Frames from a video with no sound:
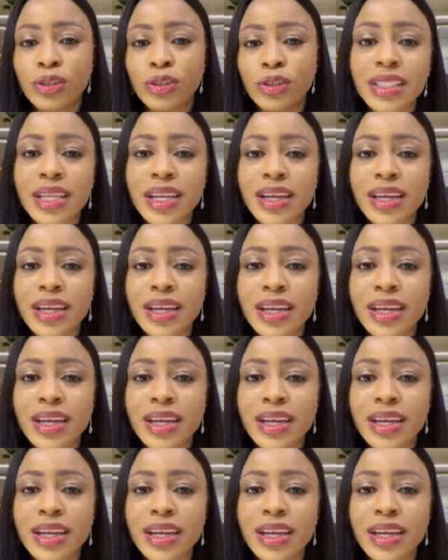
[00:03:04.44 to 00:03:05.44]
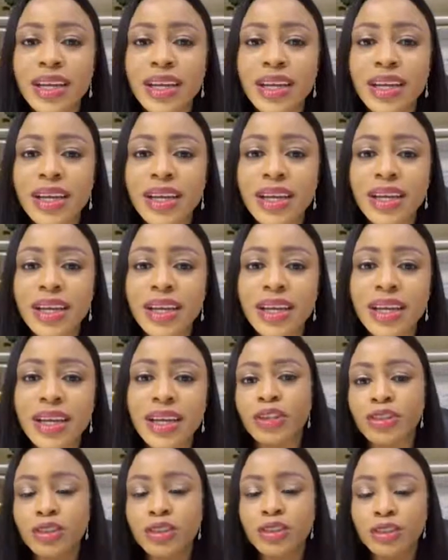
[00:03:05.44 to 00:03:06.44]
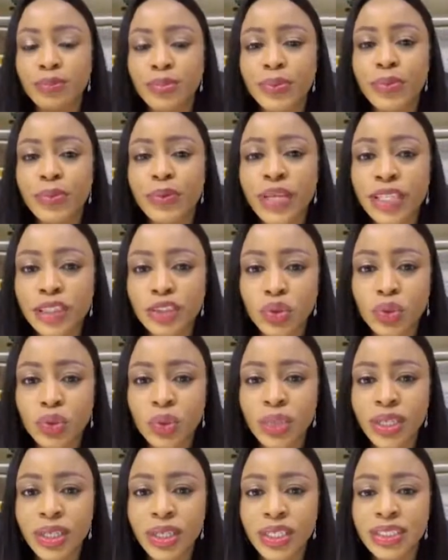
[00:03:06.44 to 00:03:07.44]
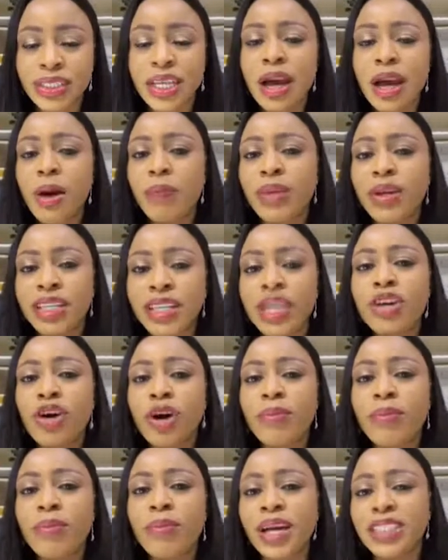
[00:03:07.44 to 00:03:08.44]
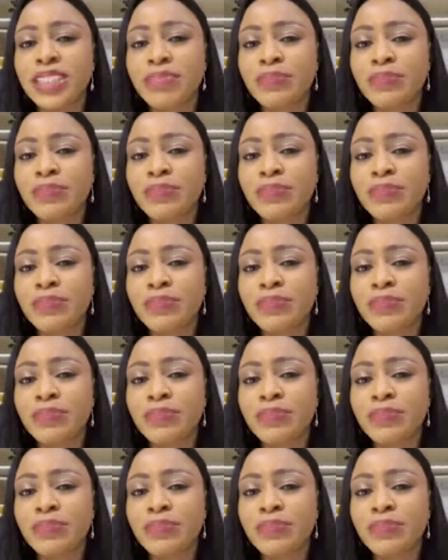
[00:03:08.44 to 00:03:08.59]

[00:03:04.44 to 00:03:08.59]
seems in quotes that we have a lot of people into it, but the e-commerce